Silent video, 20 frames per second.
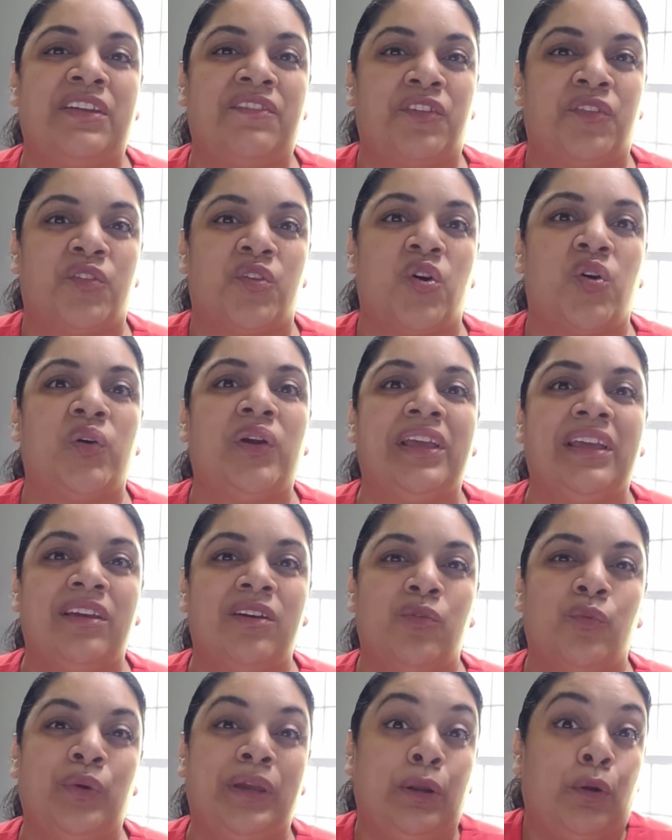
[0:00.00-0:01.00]
even though
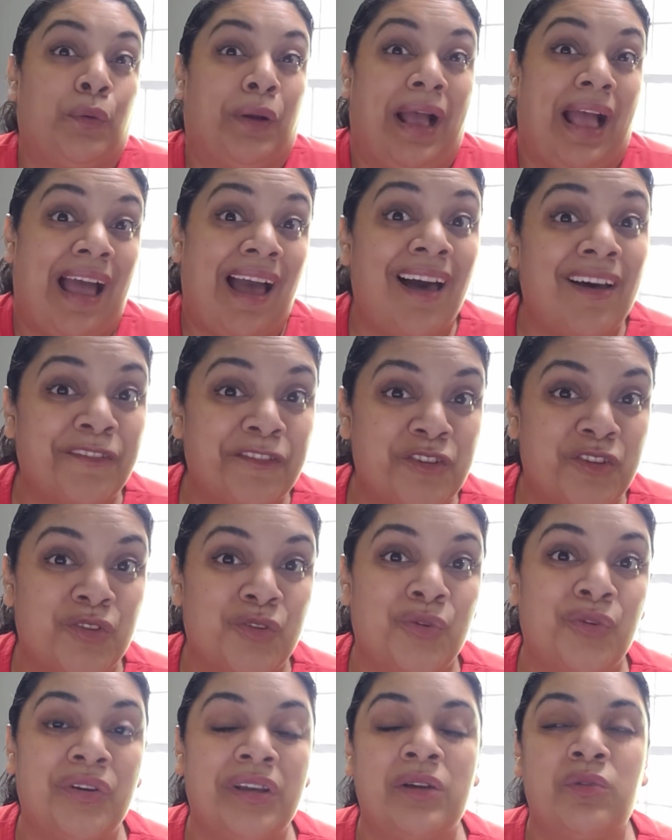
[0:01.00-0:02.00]
we don't have
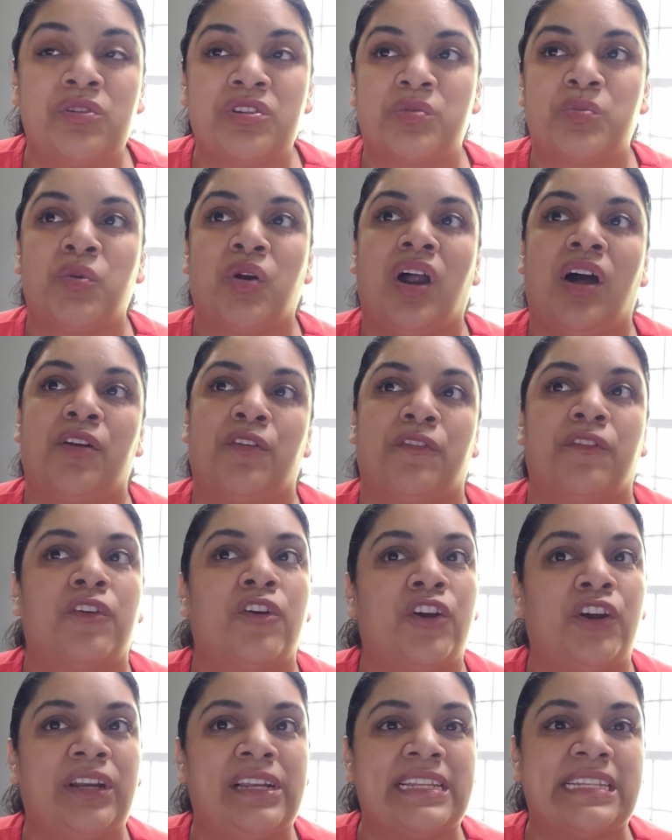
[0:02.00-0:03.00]
to. It was more out of
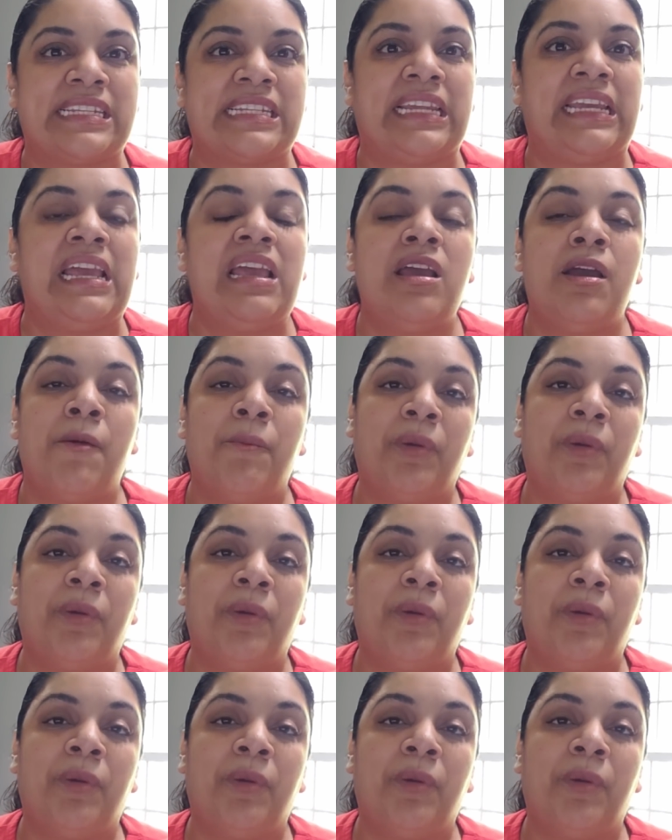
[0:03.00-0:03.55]
courtesy.